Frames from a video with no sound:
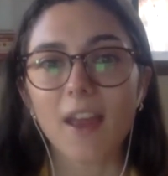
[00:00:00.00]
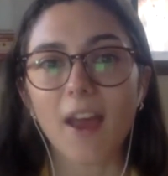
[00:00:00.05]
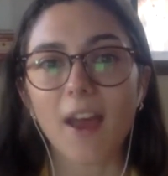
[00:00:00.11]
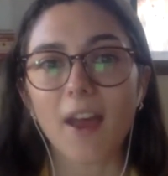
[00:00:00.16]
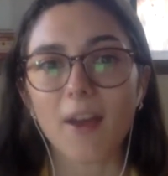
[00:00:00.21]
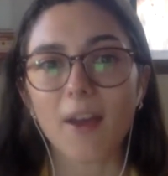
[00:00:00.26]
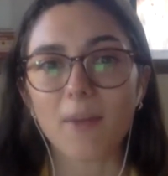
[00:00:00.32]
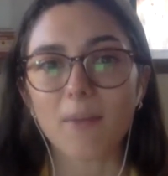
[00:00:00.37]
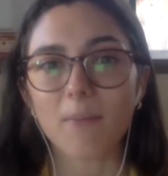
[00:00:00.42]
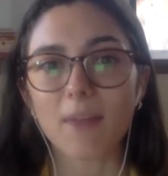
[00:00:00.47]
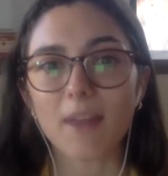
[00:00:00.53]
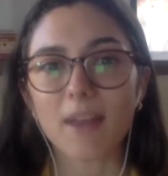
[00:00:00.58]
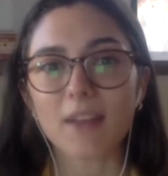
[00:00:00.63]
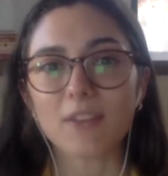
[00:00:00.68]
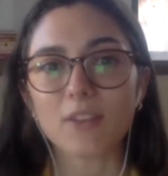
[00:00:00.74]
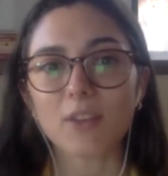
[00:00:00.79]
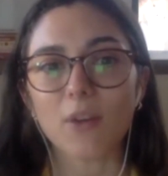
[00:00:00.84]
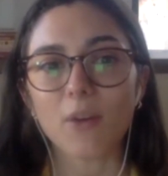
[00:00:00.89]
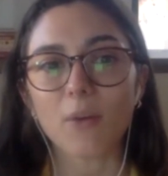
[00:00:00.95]
And
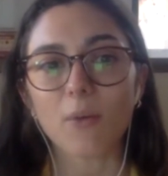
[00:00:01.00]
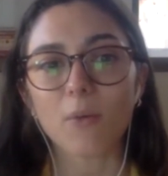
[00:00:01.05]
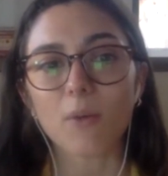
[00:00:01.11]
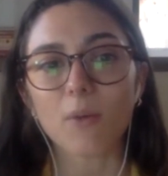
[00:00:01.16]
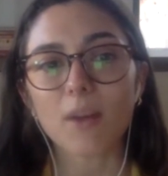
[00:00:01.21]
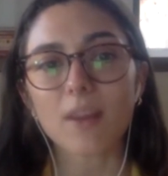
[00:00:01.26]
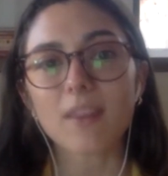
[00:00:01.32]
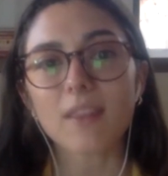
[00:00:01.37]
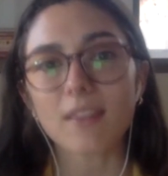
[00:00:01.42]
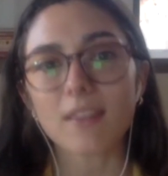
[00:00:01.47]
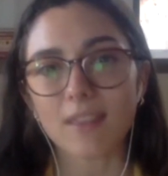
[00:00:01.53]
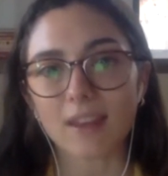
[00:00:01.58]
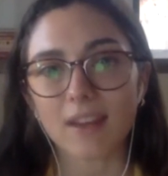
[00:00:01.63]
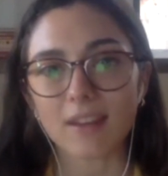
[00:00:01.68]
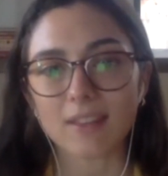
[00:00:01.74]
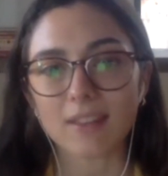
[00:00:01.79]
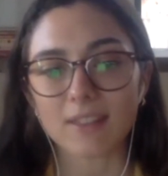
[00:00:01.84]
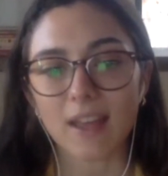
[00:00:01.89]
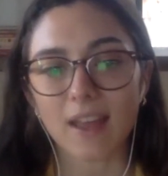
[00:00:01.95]
so one of the
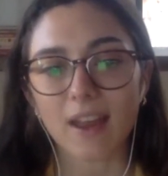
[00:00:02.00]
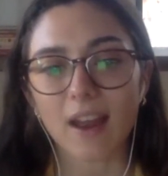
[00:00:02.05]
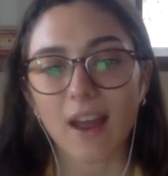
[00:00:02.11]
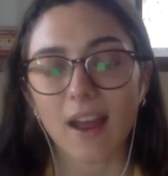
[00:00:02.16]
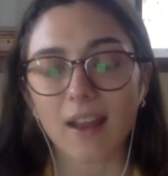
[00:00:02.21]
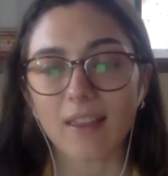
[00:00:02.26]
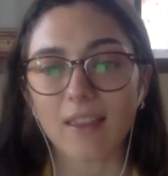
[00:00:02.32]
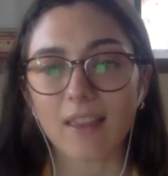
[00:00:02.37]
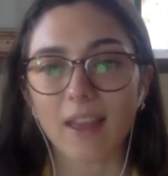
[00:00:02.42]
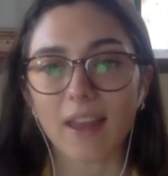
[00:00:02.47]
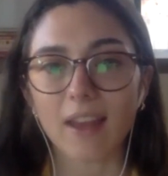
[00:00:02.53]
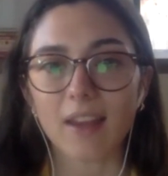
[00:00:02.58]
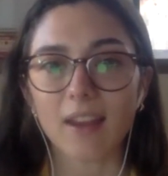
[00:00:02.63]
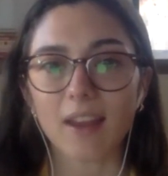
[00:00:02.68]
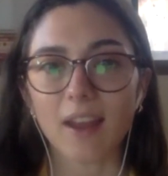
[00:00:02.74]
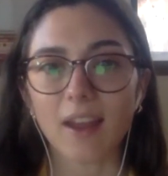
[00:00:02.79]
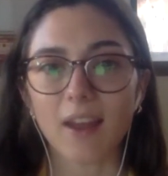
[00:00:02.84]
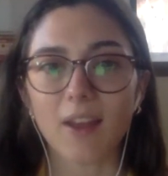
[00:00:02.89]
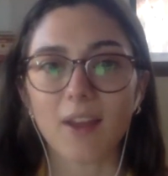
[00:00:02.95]
things that I'd like
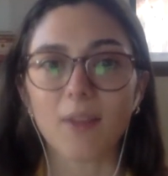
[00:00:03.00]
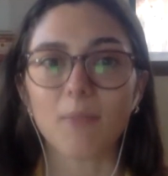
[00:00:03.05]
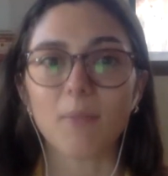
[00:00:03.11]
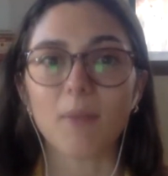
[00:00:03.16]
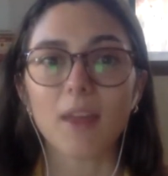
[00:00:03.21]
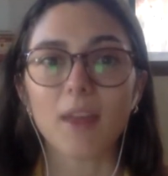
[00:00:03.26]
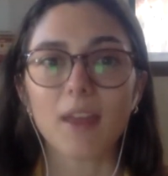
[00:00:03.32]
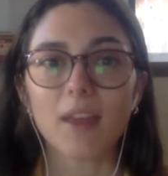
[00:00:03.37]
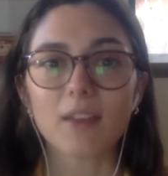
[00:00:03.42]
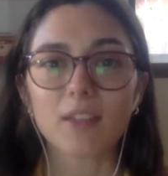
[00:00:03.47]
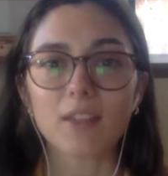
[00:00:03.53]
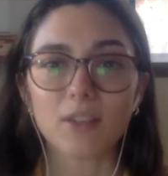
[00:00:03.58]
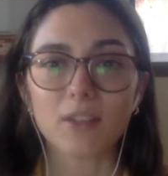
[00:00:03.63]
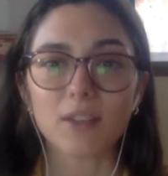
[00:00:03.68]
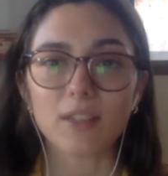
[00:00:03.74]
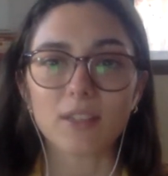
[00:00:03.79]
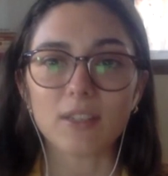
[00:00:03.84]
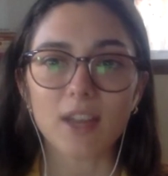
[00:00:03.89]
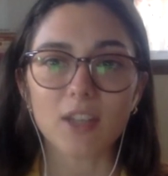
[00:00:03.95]
you
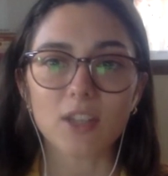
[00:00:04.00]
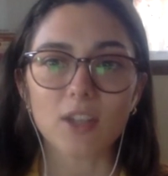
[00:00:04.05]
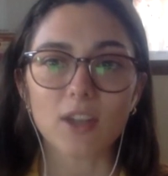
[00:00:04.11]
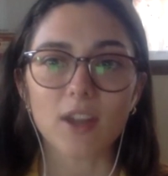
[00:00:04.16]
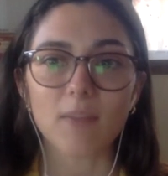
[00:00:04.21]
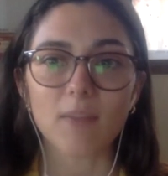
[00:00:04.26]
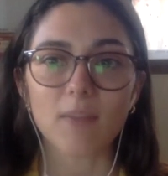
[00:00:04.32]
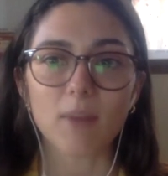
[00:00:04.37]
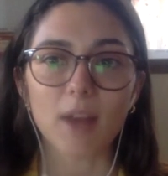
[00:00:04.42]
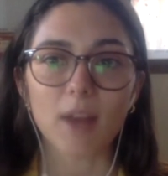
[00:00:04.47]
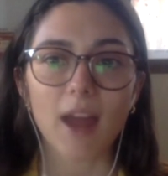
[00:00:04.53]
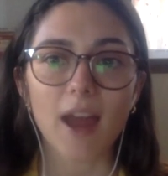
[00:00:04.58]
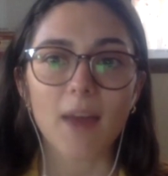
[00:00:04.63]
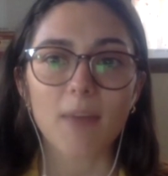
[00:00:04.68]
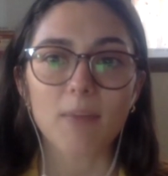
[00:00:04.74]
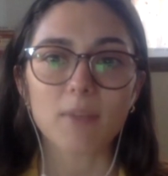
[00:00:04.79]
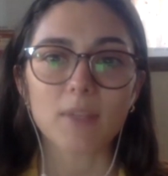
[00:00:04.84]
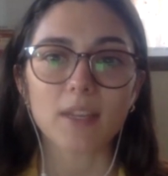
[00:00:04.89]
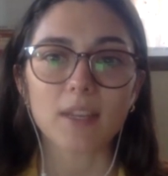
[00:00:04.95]
to touch on
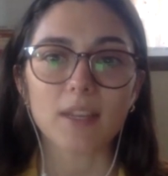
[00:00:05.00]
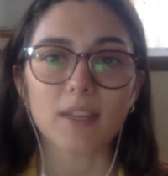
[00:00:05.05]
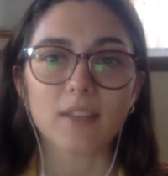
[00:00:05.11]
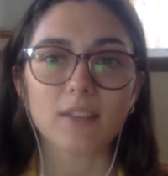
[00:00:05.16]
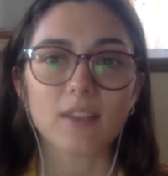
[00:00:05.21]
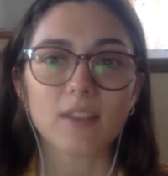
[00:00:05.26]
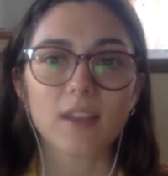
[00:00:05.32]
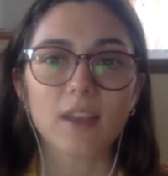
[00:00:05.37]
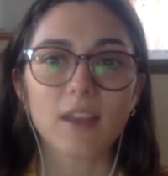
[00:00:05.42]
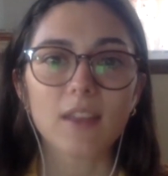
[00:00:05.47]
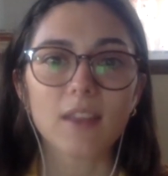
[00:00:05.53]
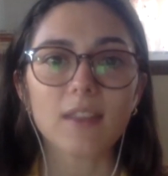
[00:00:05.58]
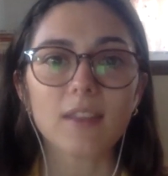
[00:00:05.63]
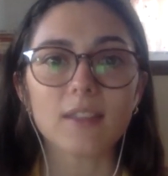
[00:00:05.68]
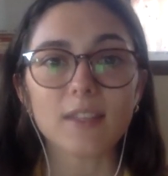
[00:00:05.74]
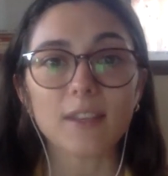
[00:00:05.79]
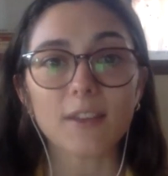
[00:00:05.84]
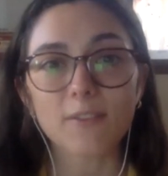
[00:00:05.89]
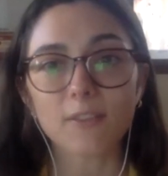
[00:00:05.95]
perhaps is the
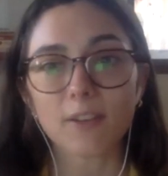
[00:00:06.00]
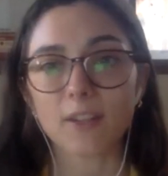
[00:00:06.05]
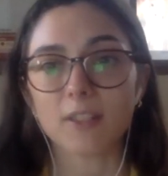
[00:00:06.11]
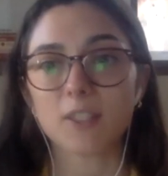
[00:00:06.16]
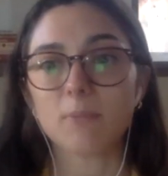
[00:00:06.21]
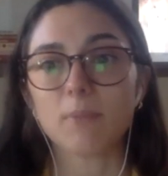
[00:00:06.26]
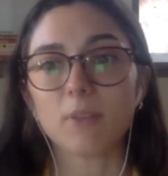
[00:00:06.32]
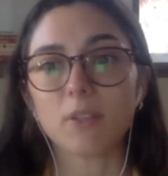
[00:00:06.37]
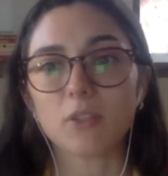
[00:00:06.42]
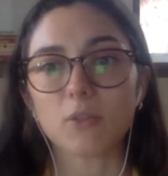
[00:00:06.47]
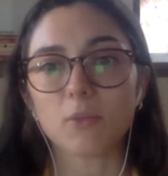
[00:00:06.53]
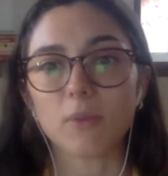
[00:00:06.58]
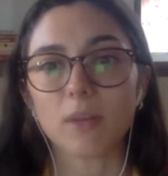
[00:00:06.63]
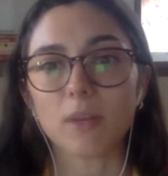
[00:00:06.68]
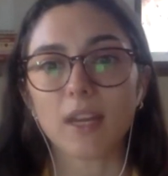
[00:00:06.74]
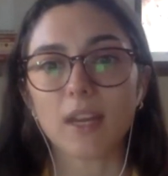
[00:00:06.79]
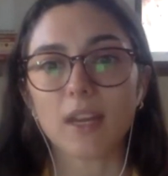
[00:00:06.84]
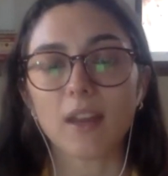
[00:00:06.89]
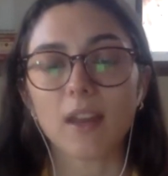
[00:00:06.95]
difference
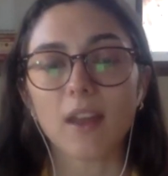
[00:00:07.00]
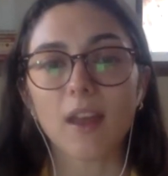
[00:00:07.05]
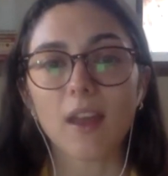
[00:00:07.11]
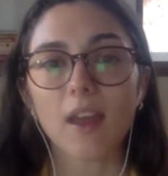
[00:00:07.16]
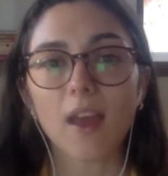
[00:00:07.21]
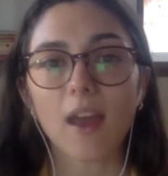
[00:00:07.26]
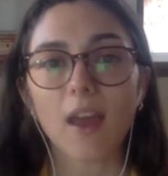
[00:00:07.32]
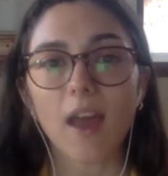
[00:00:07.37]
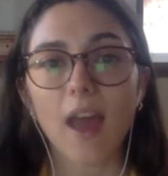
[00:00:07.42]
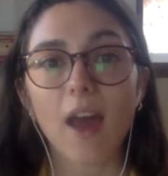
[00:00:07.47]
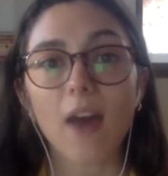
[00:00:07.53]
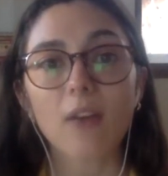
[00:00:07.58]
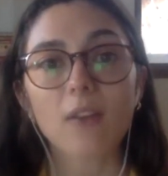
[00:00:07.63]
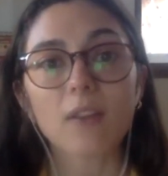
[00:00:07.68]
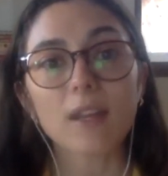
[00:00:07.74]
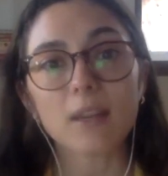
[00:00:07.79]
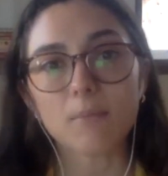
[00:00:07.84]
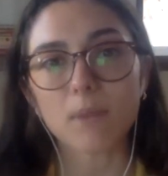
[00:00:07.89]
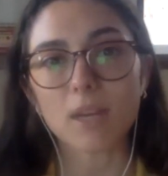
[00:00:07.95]
between how
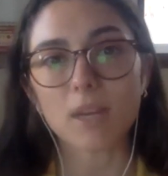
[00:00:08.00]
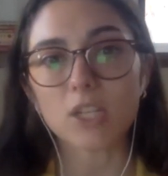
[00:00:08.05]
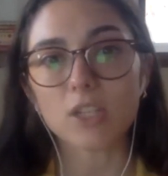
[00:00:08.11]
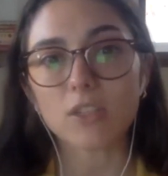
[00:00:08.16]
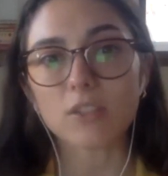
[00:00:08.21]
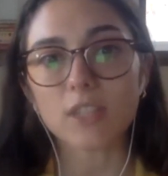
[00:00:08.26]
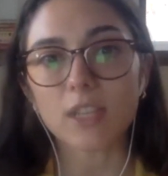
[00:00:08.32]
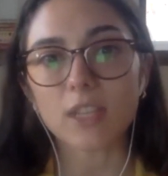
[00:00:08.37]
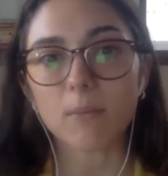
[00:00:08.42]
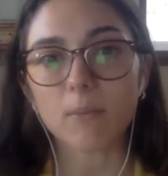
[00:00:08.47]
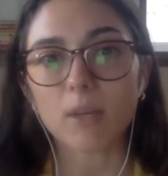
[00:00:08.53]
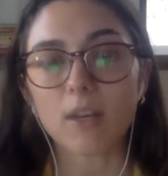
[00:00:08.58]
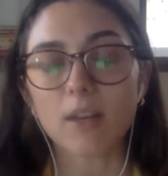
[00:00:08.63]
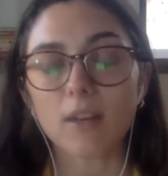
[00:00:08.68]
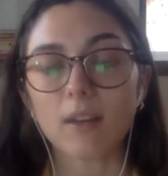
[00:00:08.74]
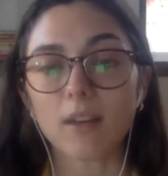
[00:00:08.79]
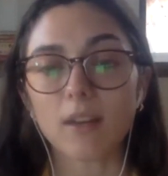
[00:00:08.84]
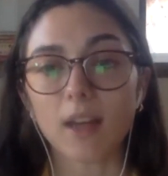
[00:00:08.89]
the admissions committee,